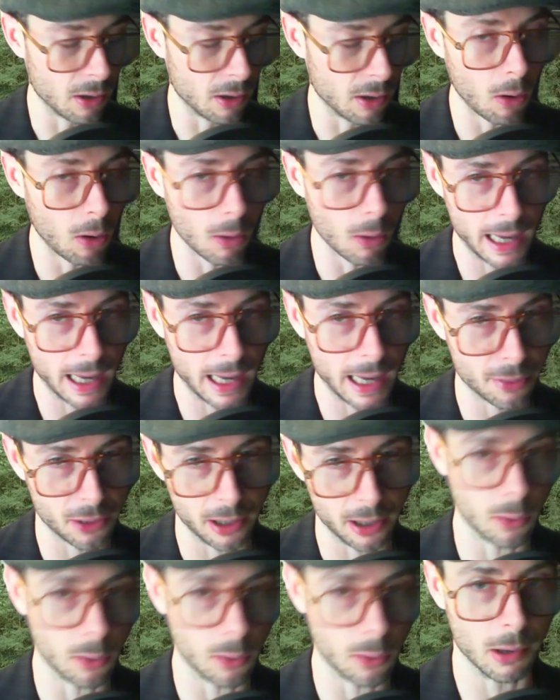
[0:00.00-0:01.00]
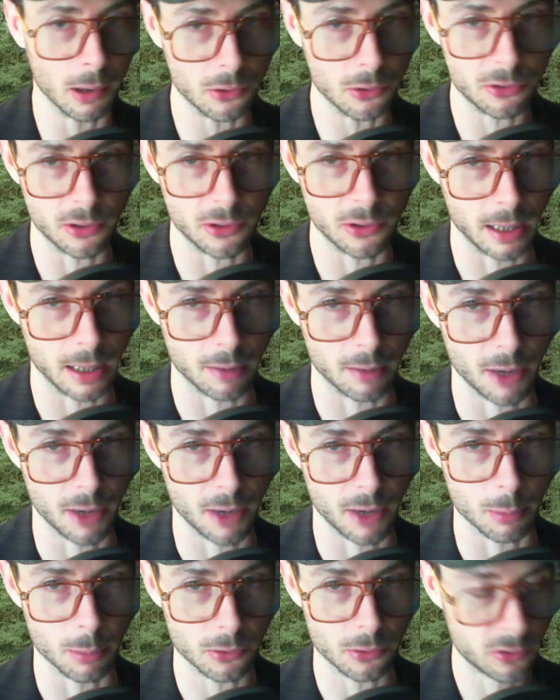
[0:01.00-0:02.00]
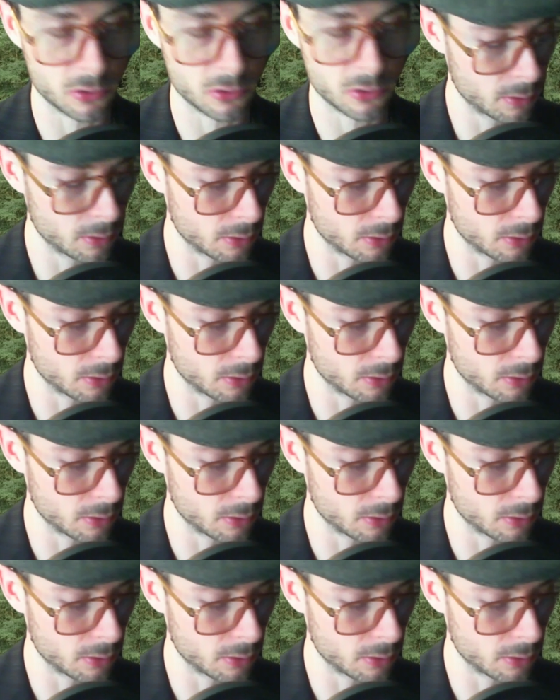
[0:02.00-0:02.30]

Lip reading: all athletic wear is synthetic fibers.